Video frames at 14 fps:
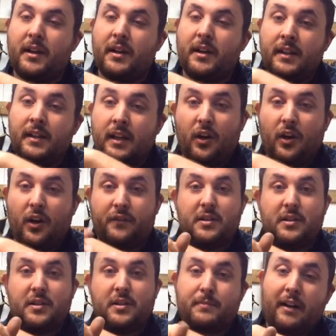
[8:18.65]
But mm.
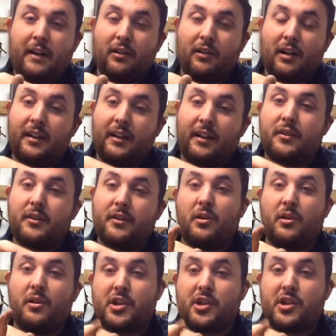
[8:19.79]
often it's barrel length,
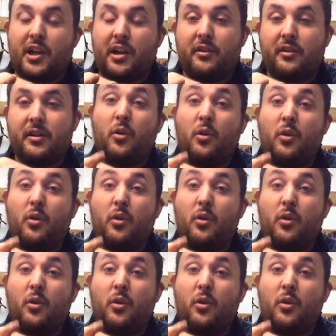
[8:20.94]
what choke.